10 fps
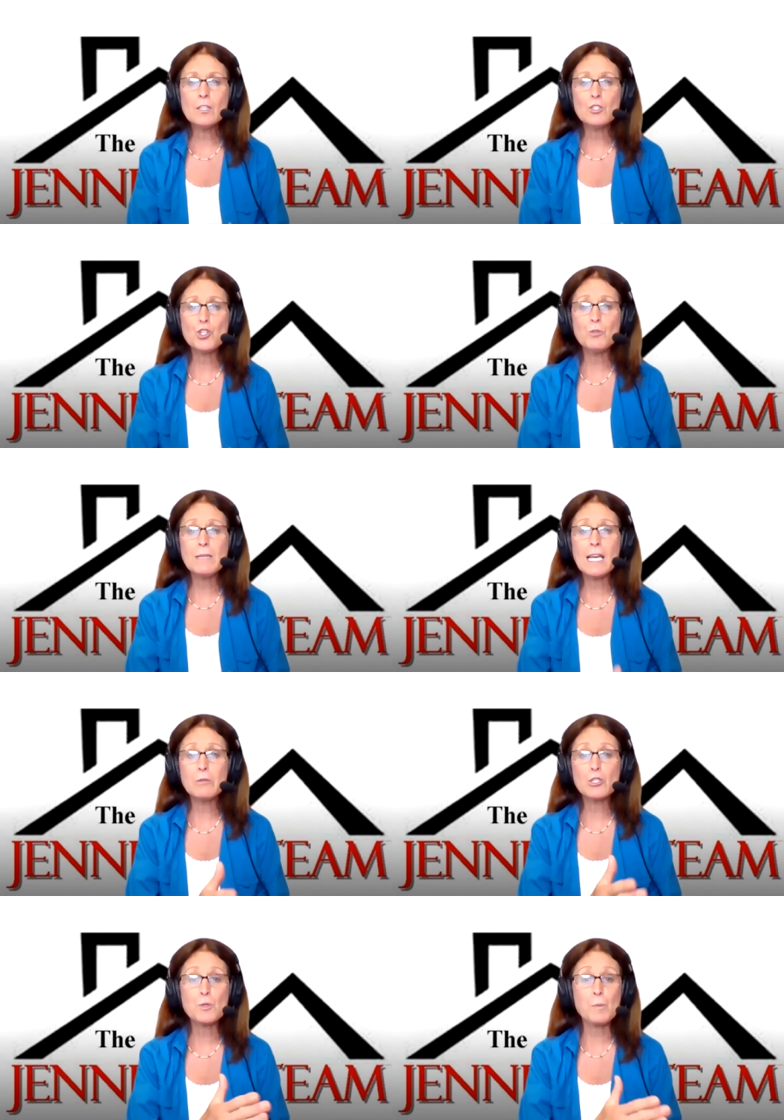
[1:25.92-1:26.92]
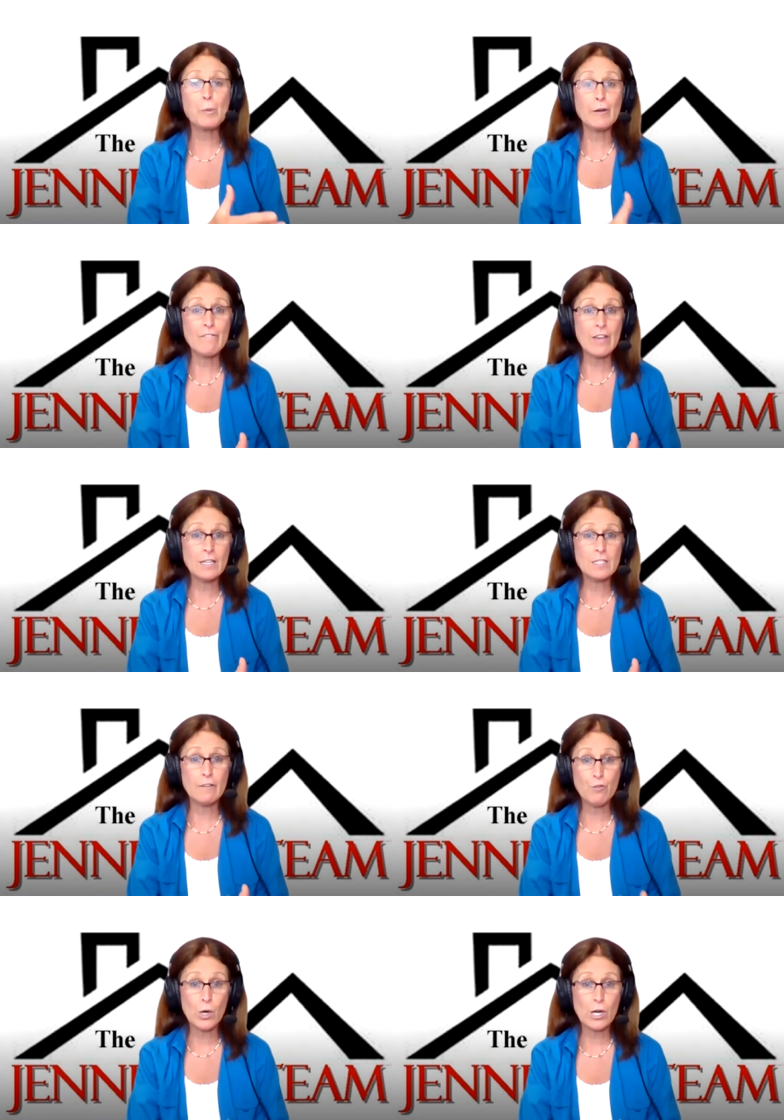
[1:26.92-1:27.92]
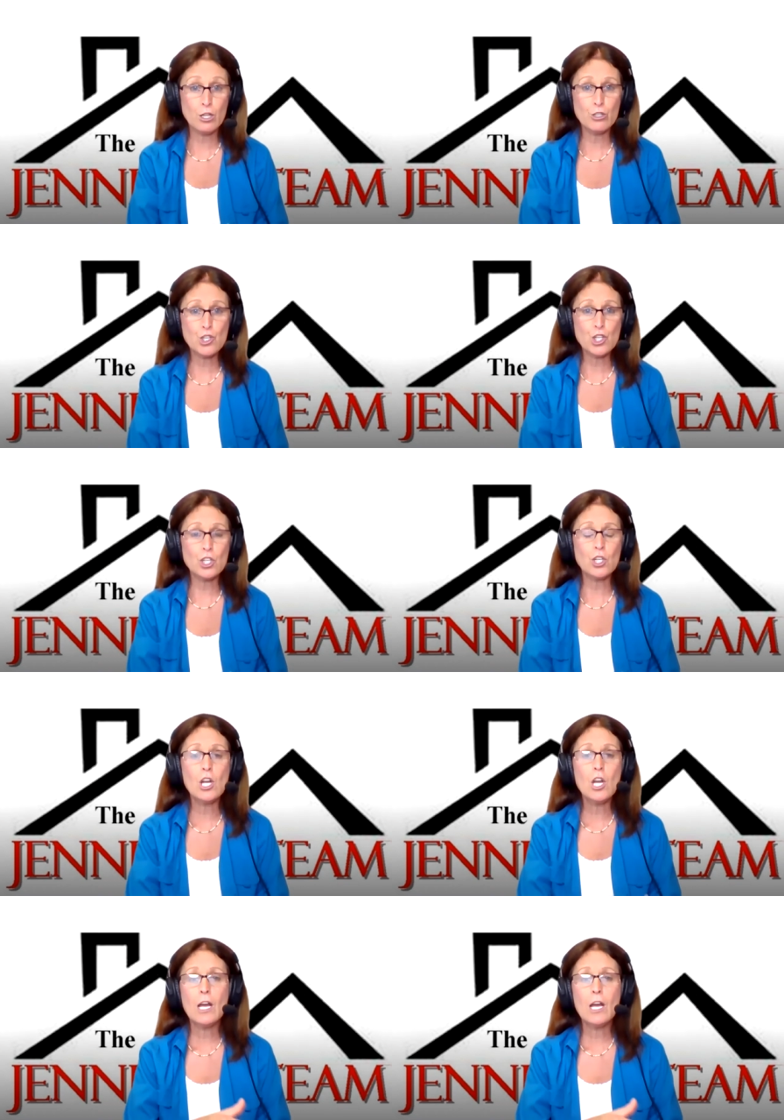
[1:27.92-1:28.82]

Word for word: to be able to prevent a foreclosure